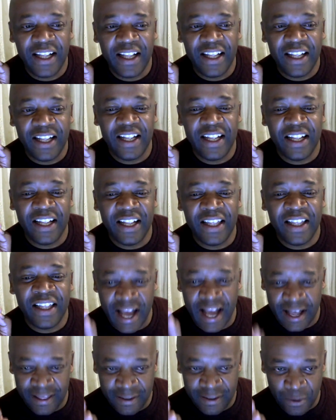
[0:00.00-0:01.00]
They
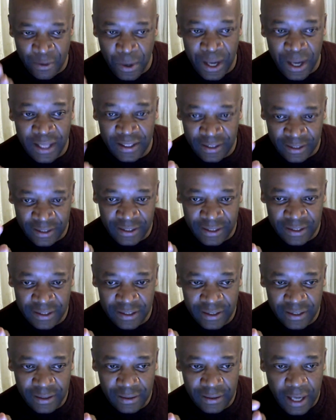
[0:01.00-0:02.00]
are the ones
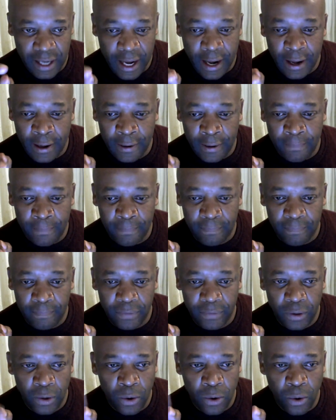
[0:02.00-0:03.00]

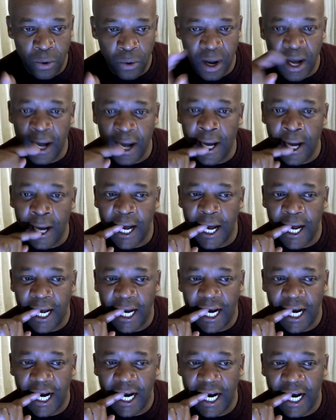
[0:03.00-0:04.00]
who are
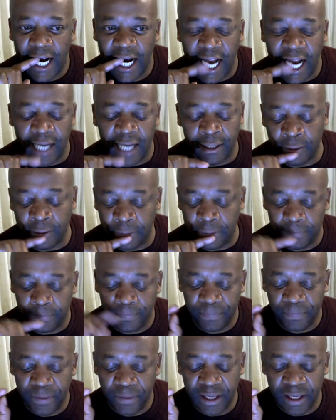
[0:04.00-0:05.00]

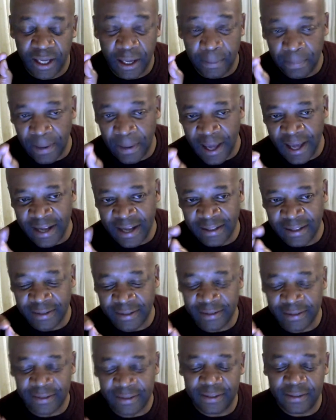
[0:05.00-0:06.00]
applying
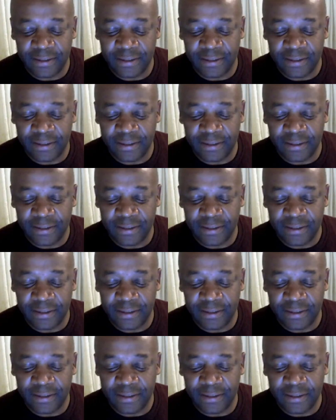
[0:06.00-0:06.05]
this.